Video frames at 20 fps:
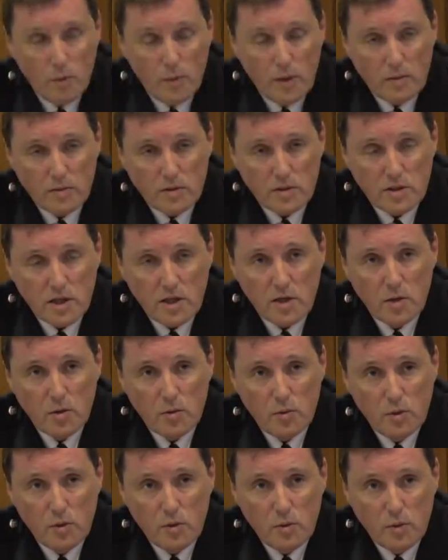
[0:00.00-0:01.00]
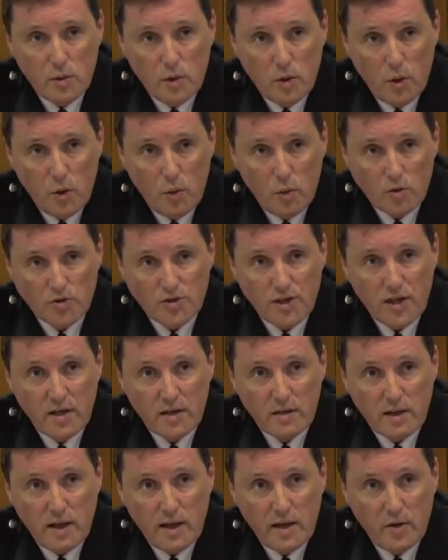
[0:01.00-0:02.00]
be able to say who it was
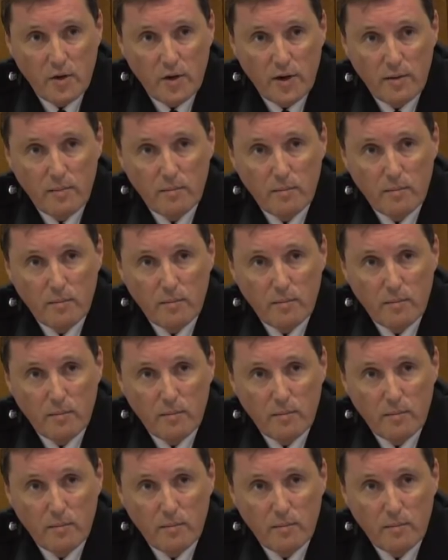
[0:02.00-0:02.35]
that night.